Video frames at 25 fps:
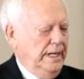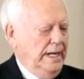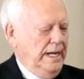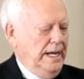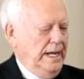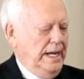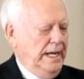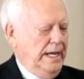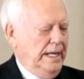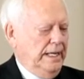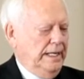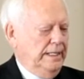
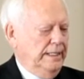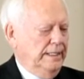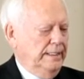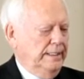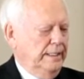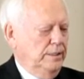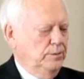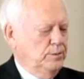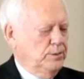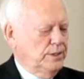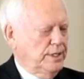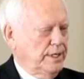And
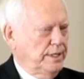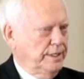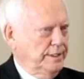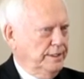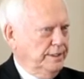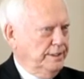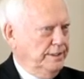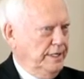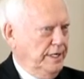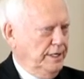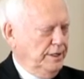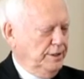he was on
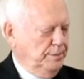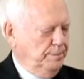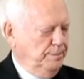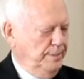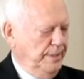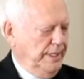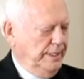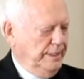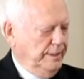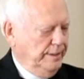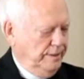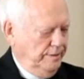his
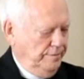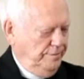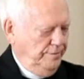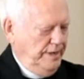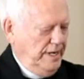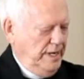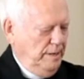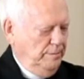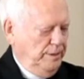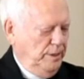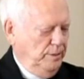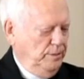deathbed, and the
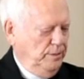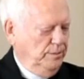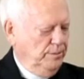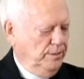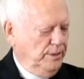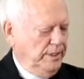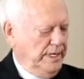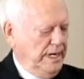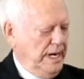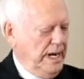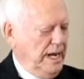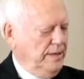family we
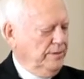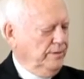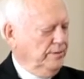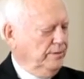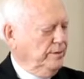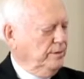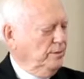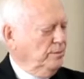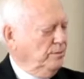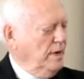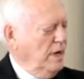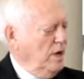were
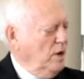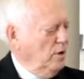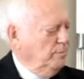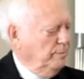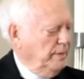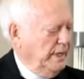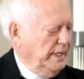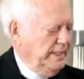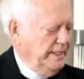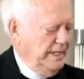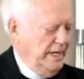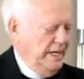gathered around
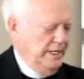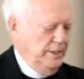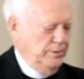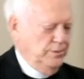my dad.